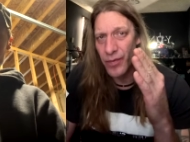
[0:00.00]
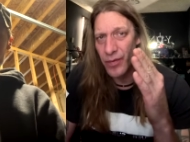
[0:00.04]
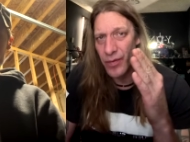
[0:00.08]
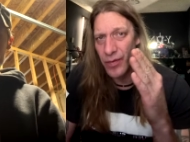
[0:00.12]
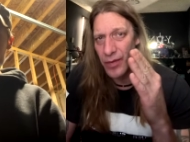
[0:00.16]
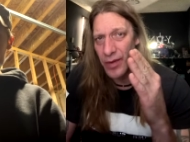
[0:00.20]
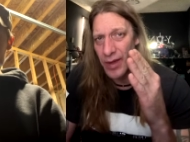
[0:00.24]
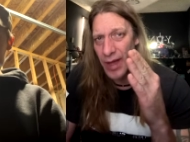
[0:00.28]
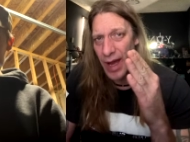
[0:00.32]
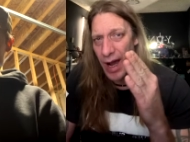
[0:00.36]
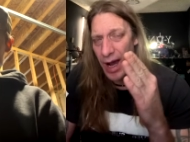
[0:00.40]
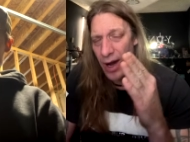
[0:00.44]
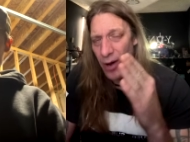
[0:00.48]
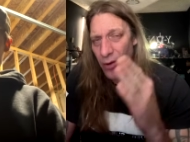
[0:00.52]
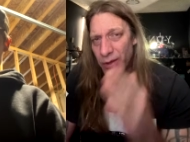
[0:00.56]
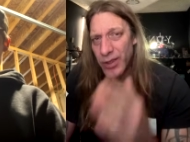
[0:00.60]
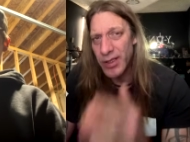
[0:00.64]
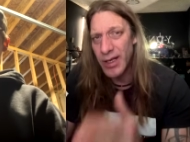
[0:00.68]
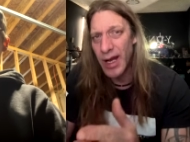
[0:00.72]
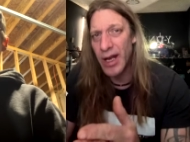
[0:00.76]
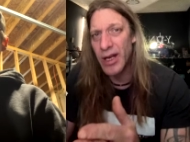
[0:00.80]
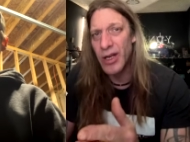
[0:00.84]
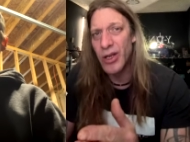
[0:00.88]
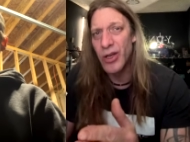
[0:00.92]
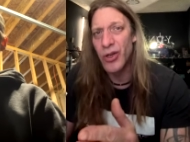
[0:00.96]
the
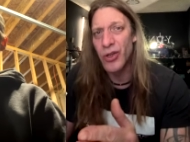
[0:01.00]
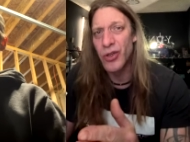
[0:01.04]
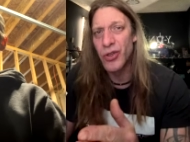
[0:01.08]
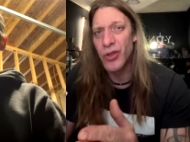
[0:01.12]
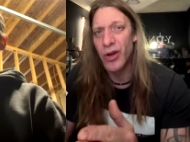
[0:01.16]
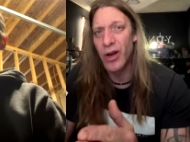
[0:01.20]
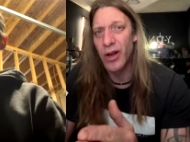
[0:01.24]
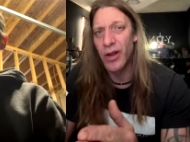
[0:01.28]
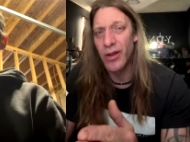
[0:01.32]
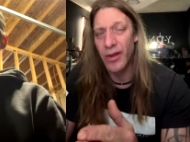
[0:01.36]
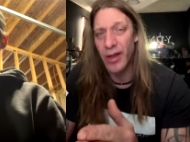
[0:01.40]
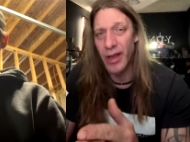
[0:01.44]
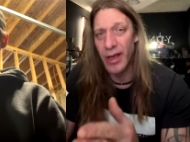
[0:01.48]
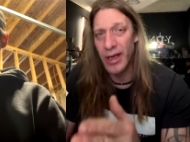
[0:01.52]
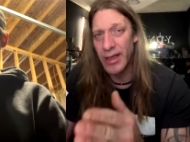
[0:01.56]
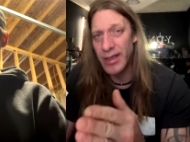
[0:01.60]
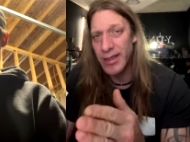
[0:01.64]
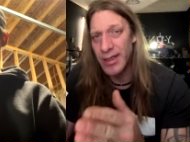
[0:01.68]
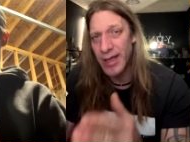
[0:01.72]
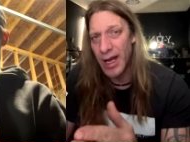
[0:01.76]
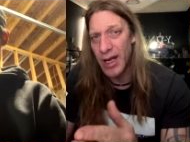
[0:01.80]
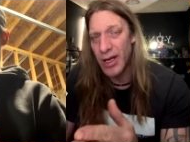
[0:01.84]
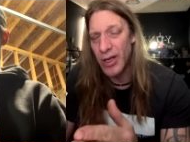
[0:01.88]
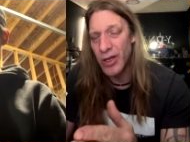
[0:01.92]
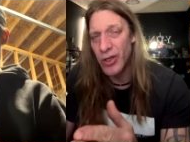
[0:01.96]
outside of your truck, the
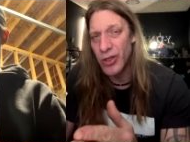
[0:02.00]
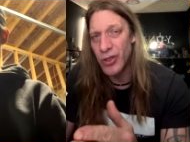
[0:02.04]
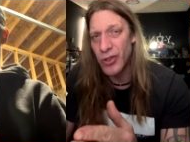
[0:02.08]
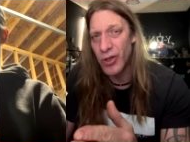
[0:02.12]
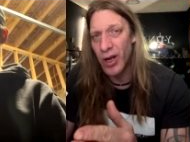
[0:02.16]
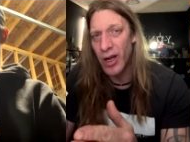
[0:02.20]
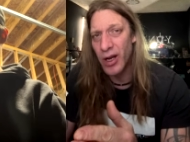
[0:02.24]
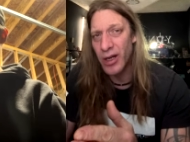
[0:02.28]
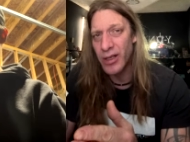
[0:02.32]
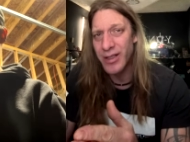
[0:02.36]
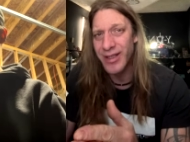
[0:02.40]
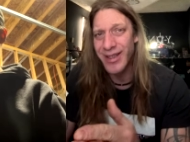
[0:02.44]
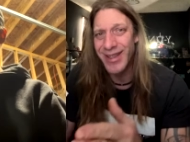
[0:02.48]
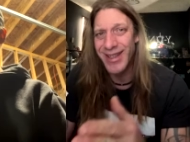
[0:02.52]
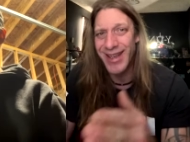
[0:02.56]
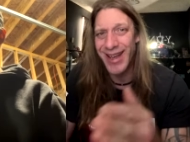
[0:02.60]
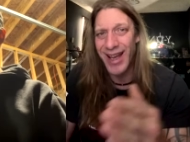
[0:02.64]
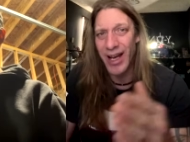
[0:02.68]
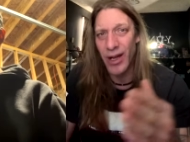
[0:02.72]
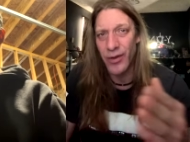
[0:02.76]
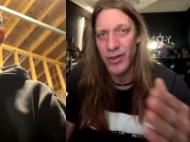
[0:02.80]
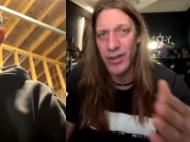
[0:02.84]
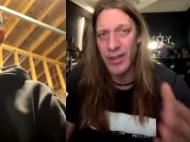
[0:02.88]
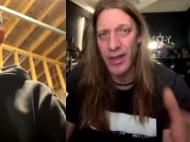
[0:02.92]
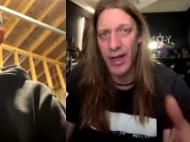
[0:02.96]
inside of your truck to the
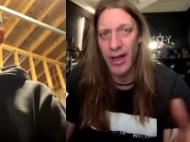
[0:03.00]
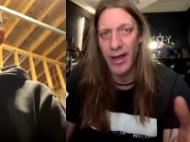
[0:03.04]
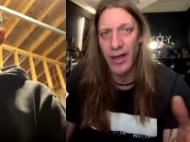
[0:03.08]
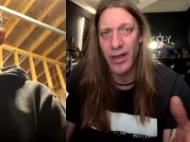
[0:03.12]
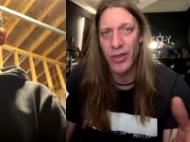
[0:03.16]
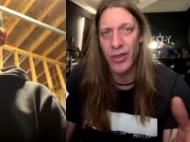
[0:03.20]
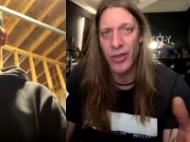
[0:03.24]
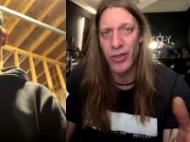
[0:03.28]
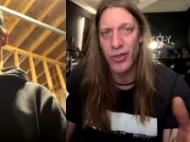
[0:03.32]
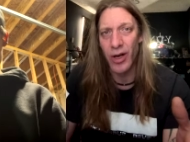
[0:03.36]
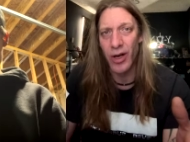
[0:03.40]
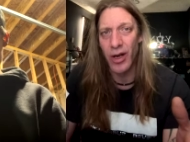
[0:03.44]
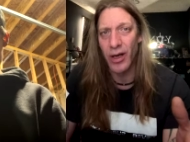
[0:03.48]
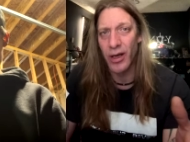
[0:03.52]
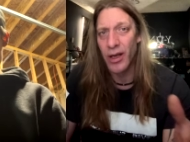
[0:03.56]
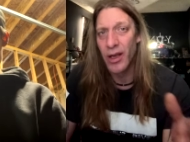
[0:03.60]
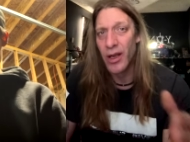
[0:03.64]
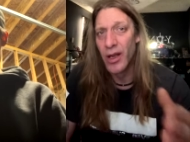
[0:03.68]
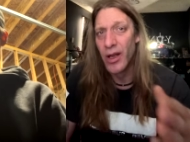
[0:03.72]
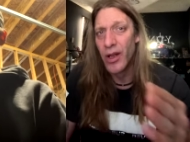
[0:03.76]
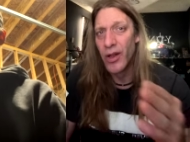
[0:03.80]
outside of your truck.